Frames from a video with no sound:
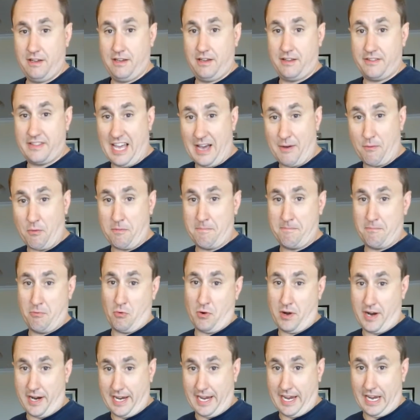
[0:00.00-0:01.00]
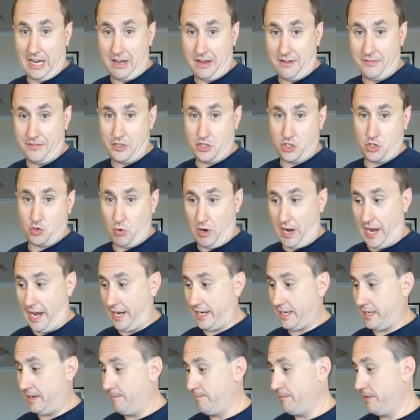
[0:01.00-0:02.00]
that we're bringing on the
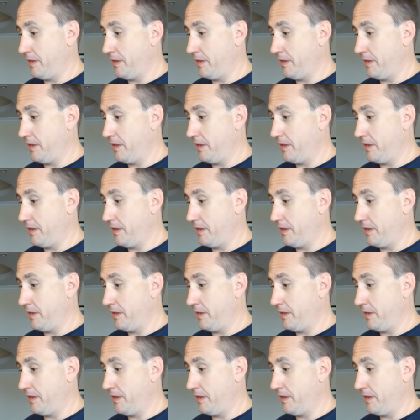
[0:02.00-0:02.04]
trek.